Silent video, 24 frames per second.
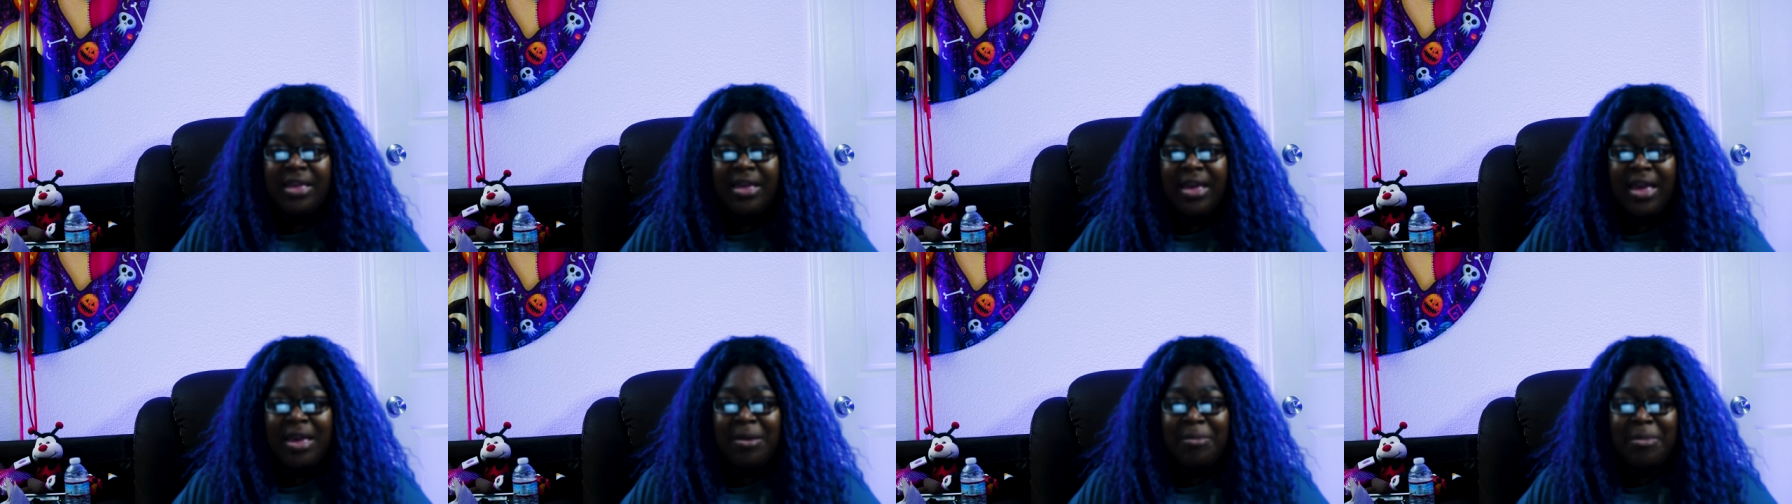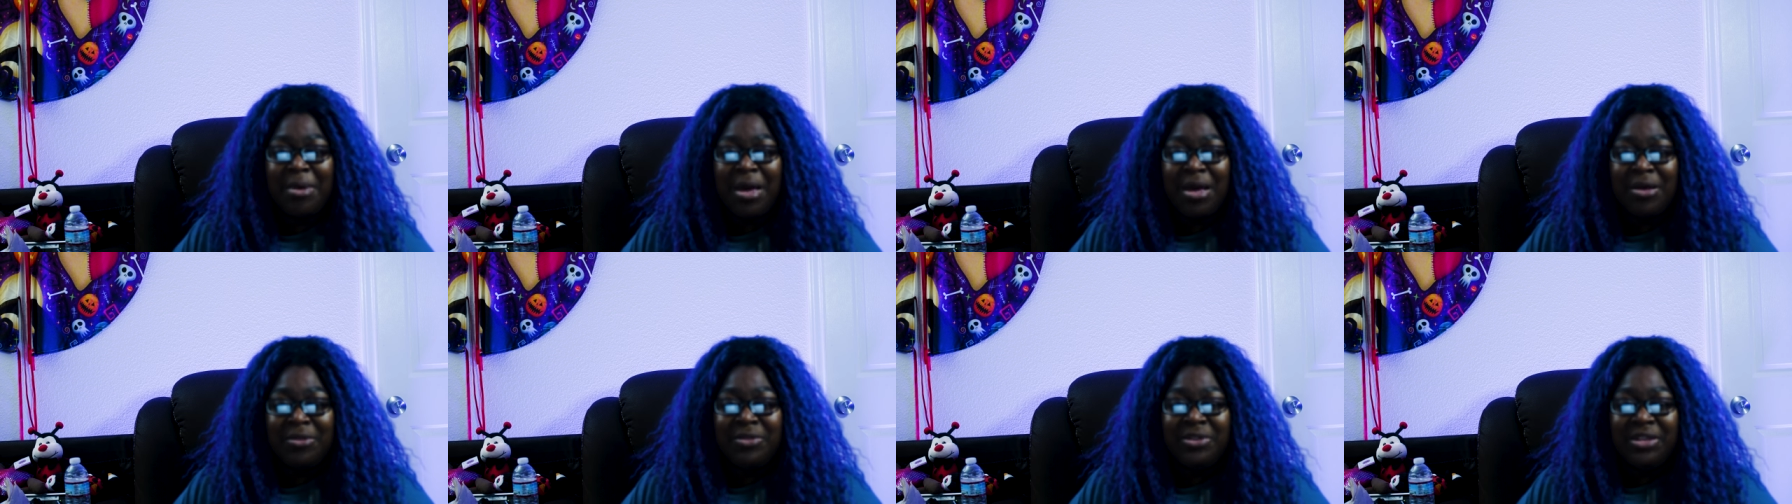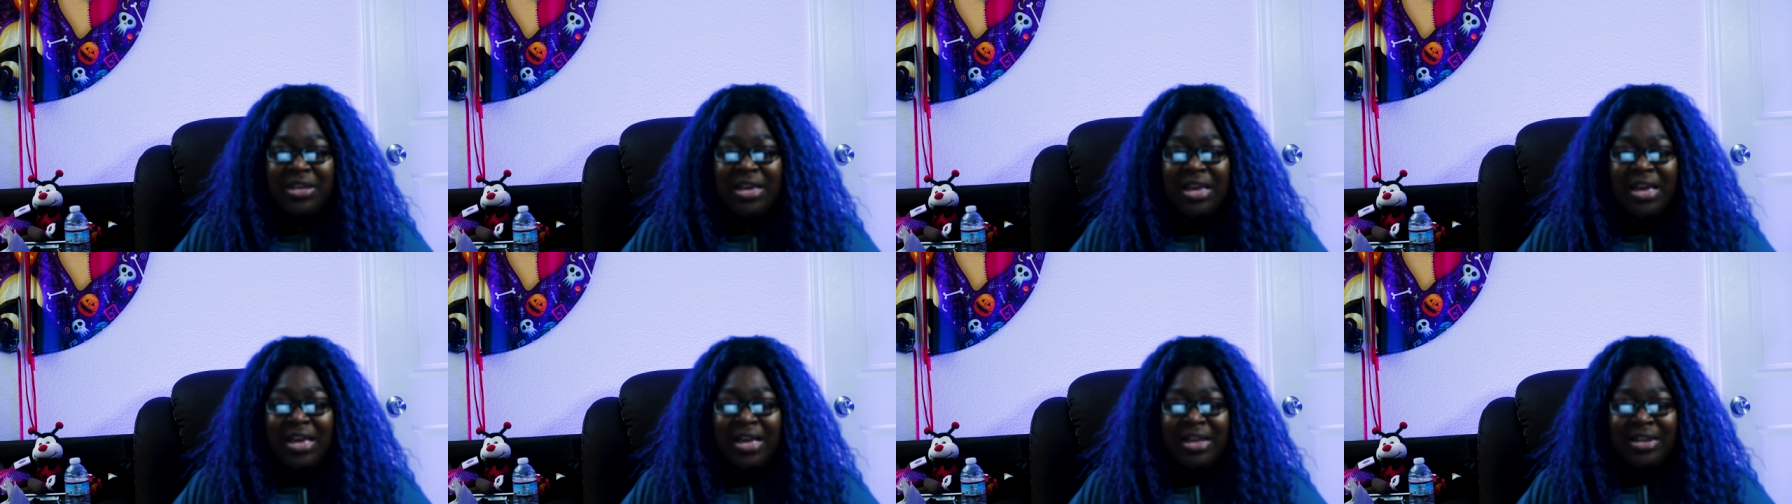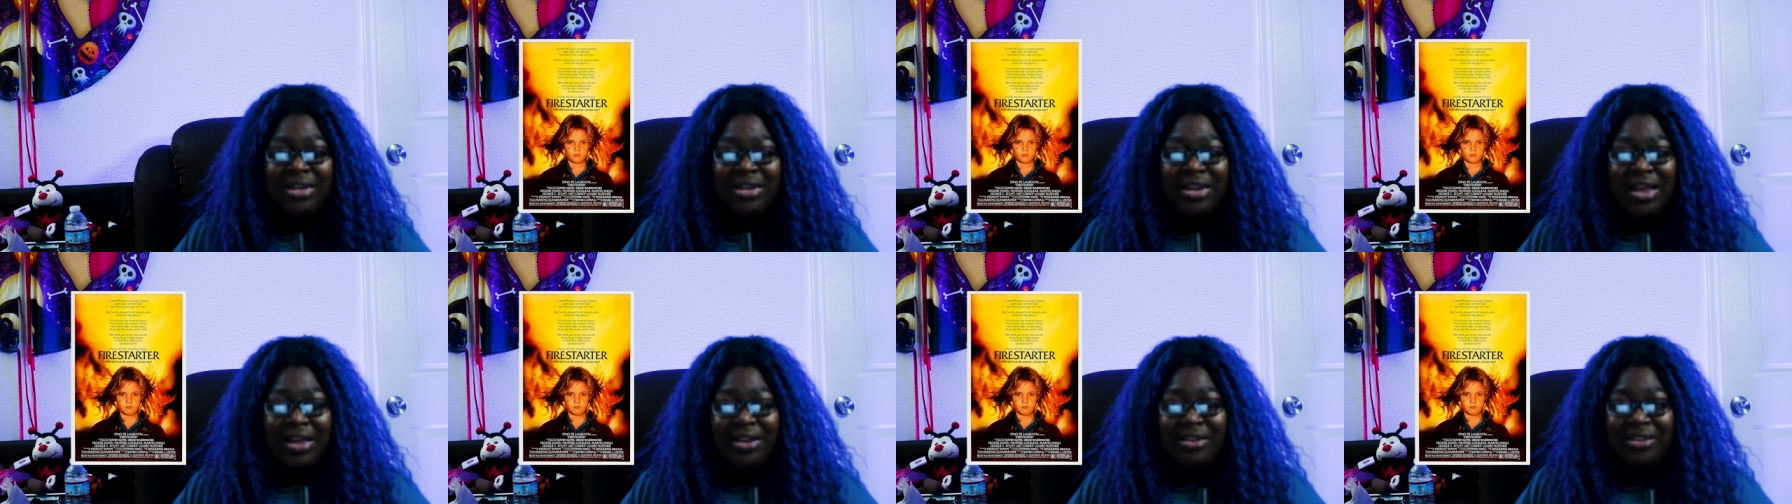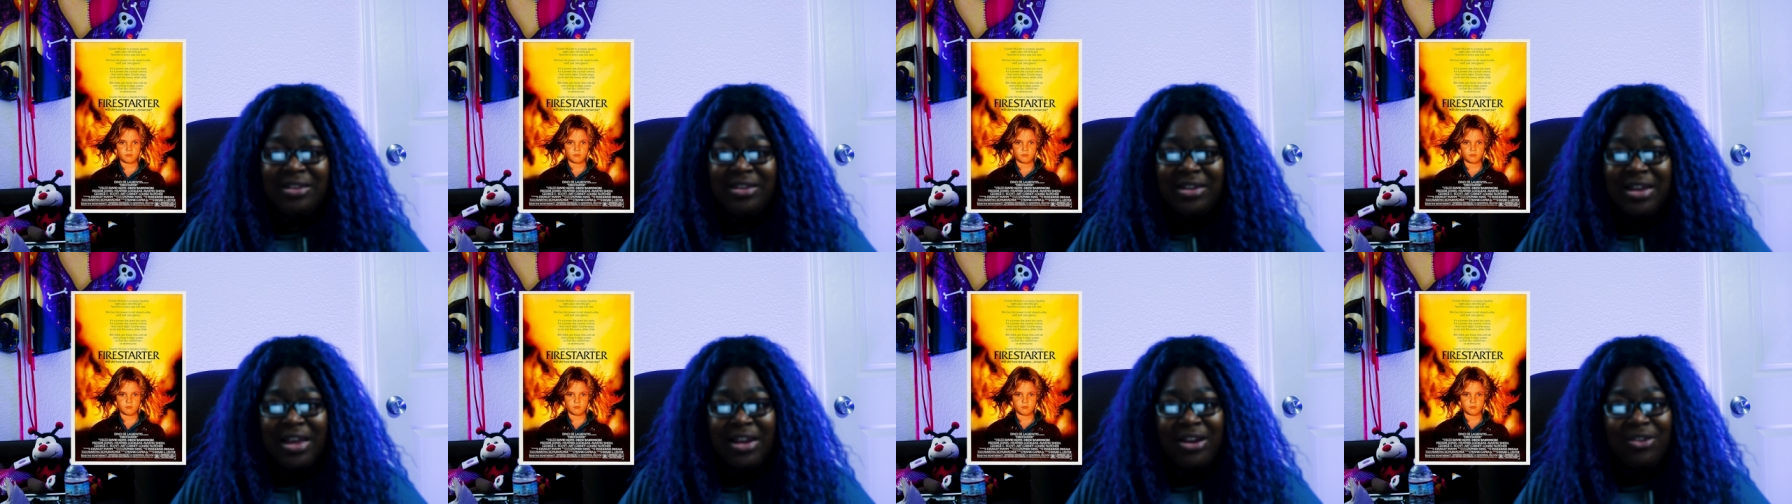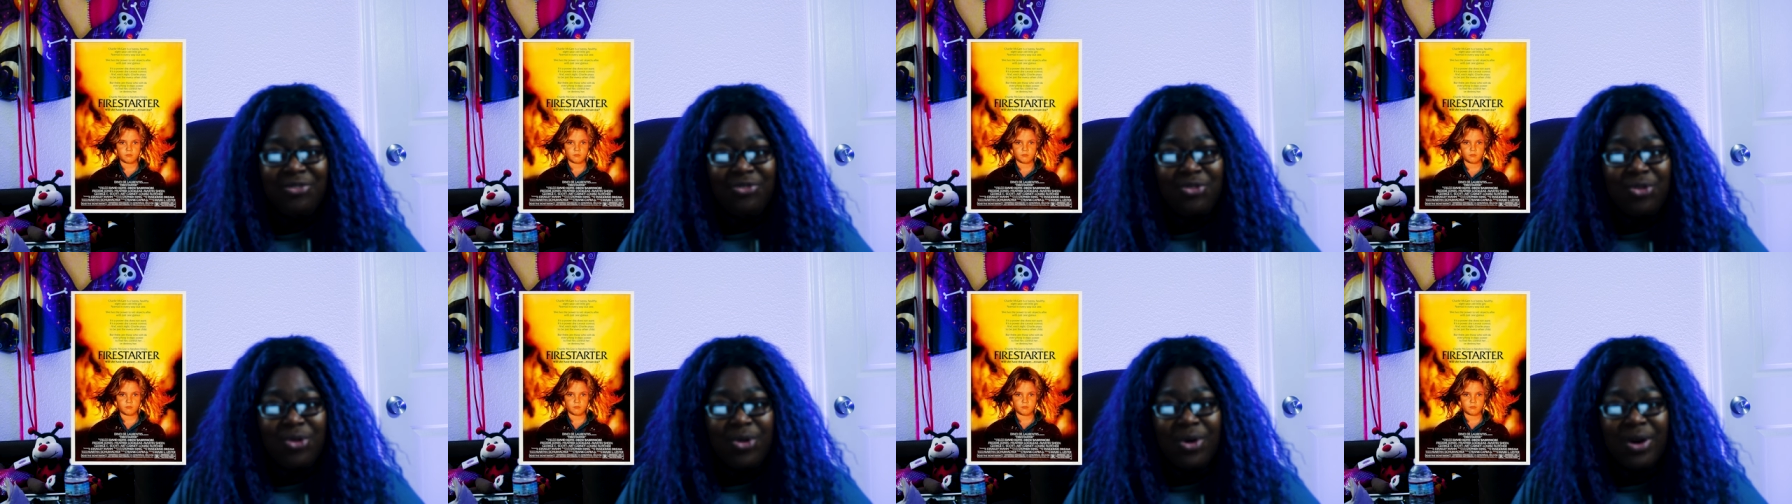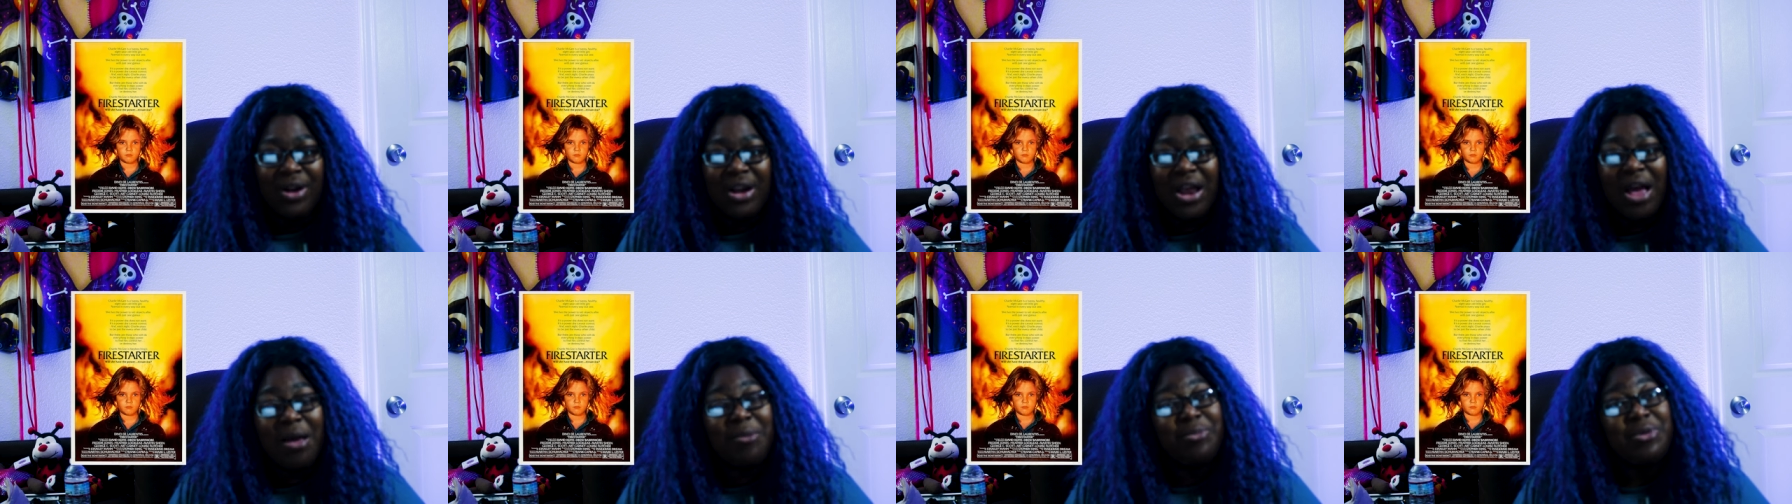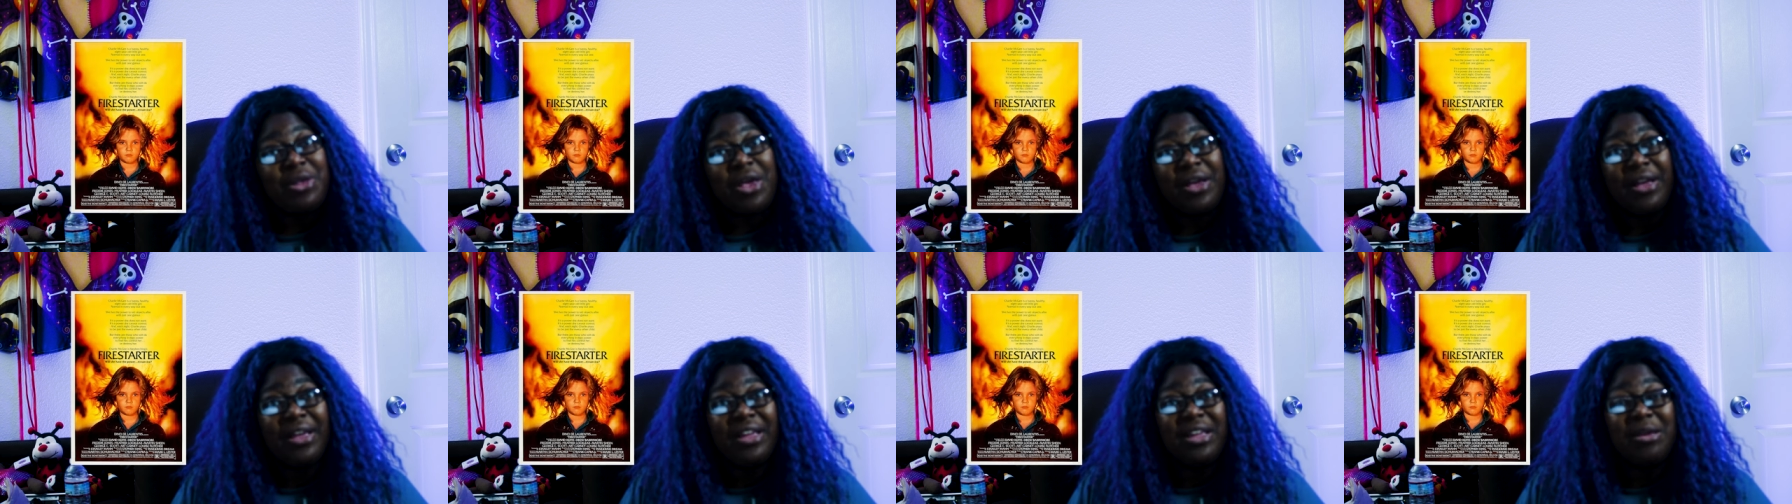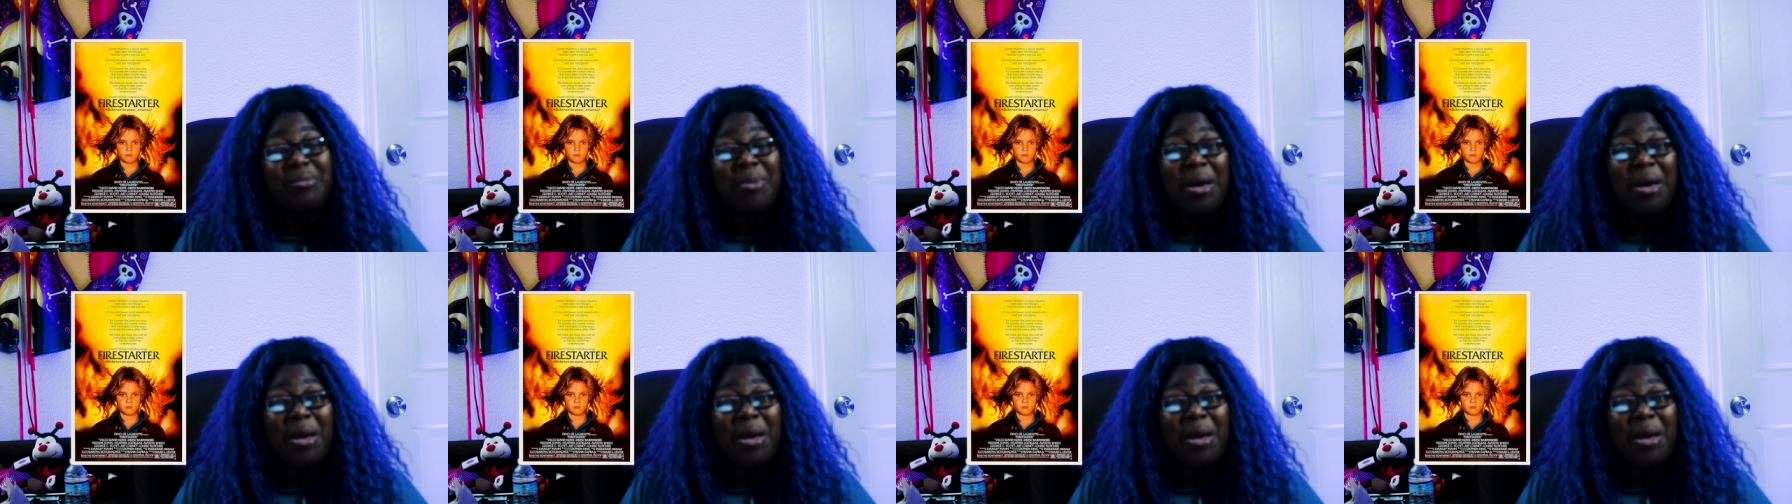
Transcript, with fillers: came out in 1984, and I'm talking